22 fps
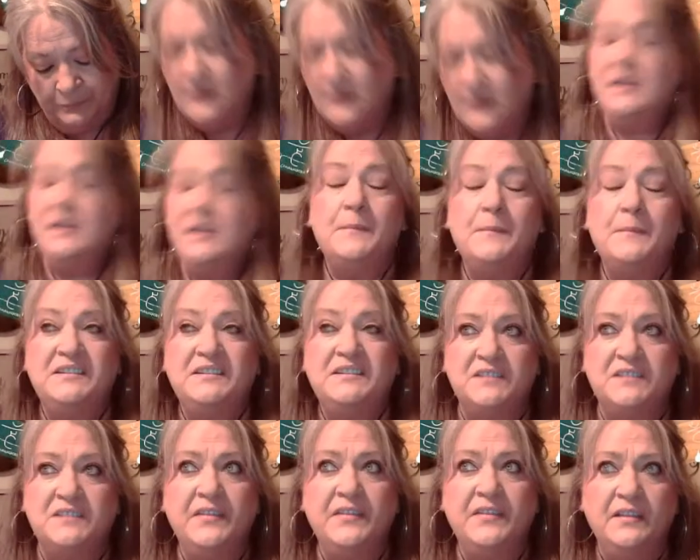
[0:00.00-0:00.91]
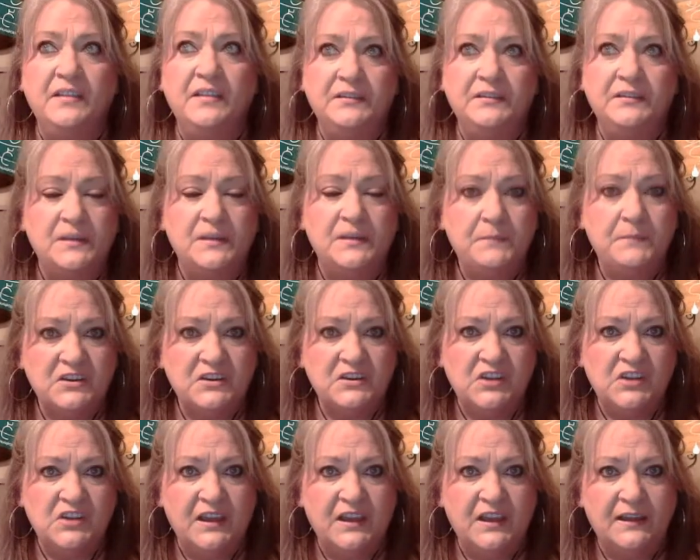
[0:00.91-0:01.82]
No, my son that lives in
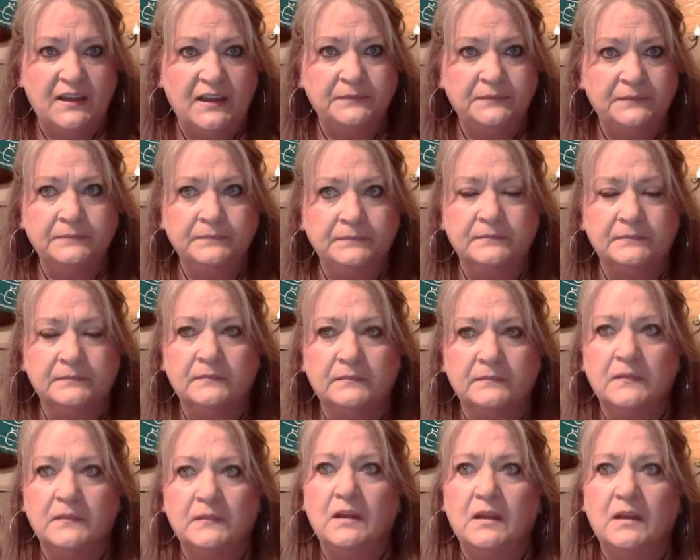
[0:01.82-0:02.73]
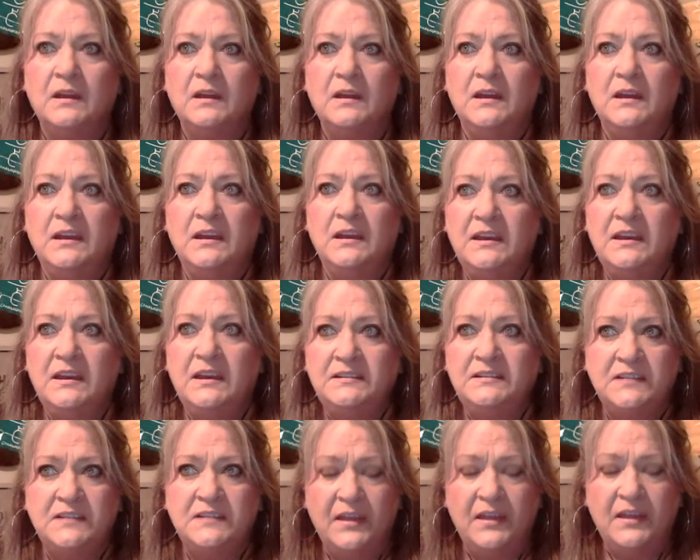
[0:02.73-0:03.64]
Michigan, he
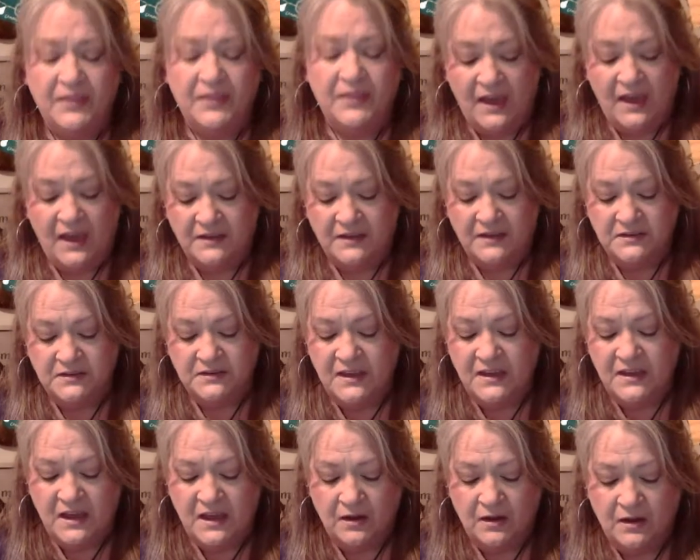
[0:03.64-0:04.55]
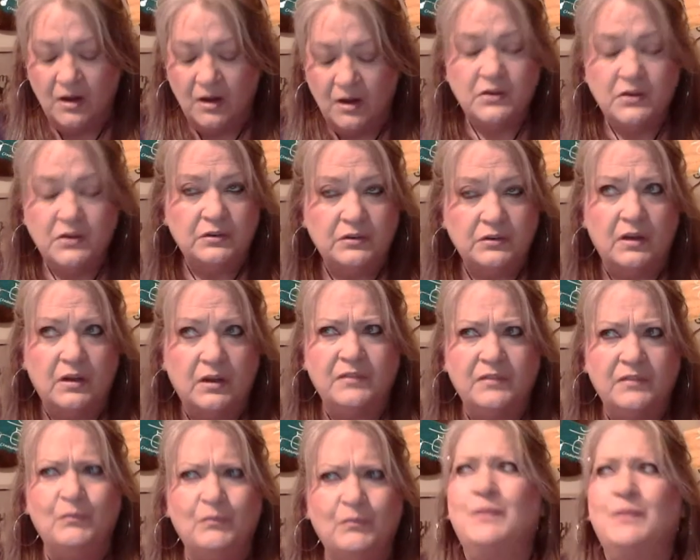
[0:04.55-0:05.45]
said that they had a hundred.
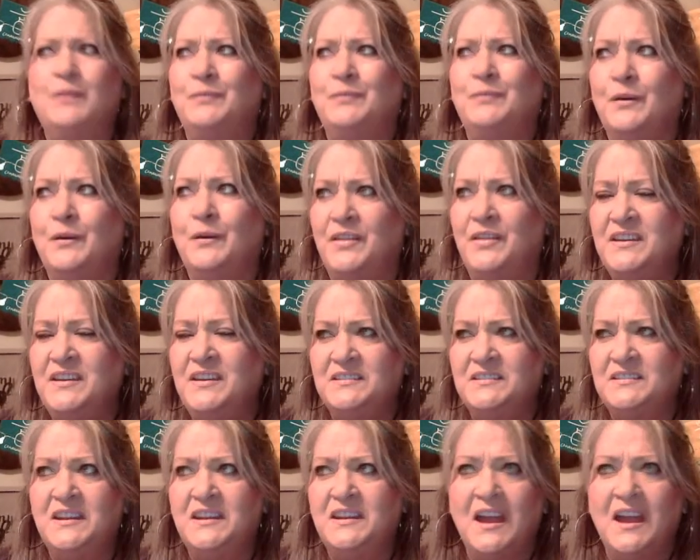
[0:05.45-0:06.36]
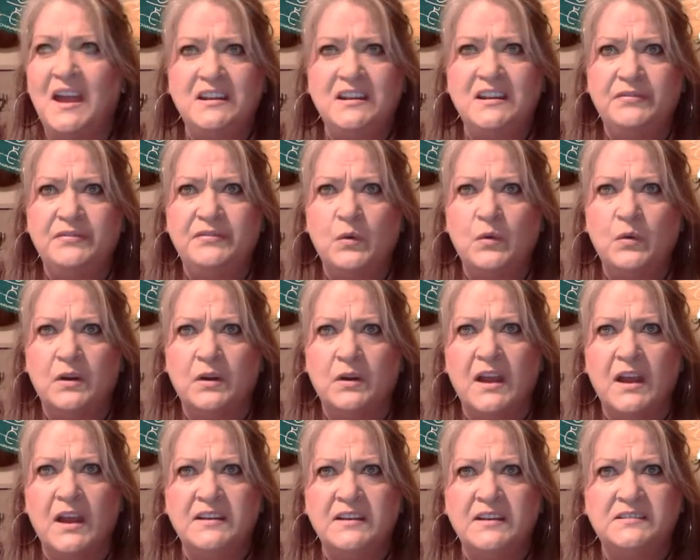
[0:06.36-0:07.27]
What? No, I think he said ninety-four and
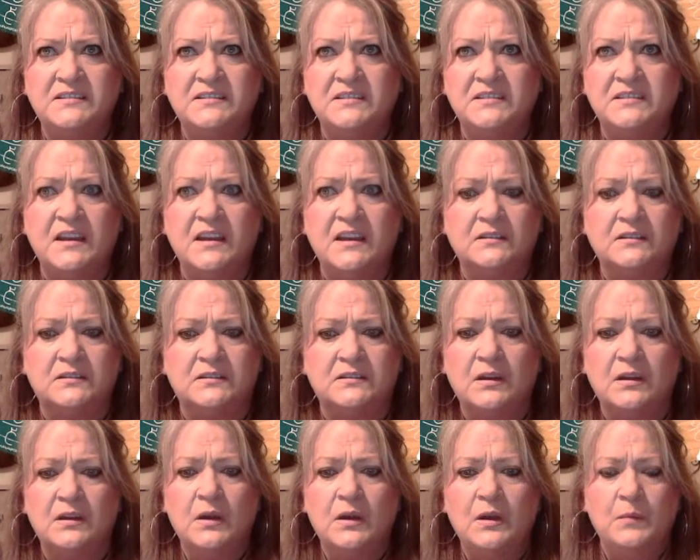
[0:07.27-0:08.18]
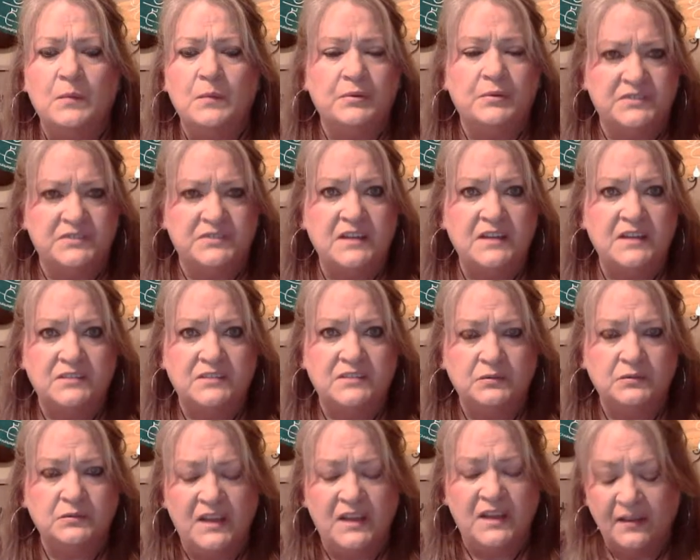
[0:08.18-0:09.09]
ninety-six percent
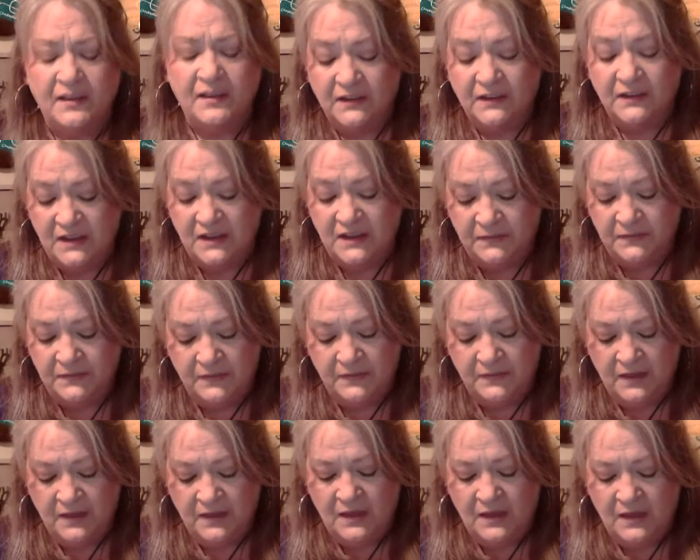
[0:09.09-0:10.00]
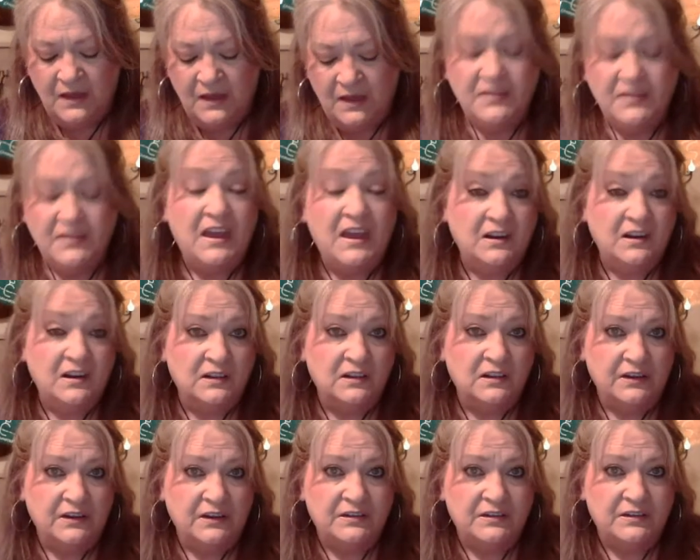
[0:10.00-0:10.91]
totality, and they had a
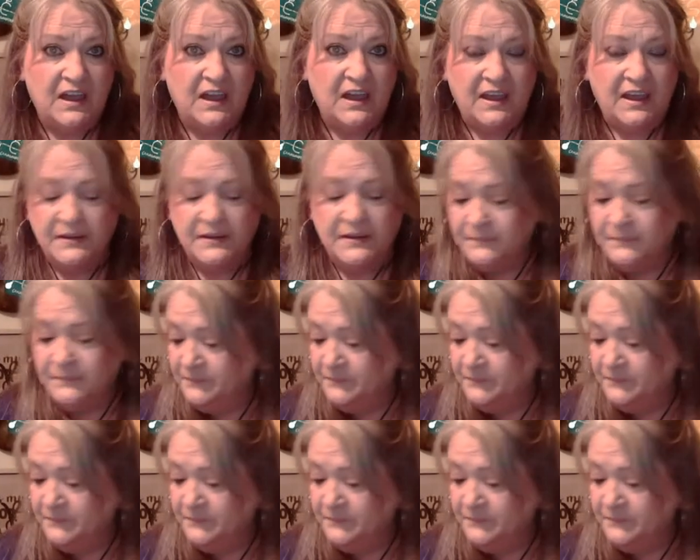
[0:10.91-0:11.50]
clear day.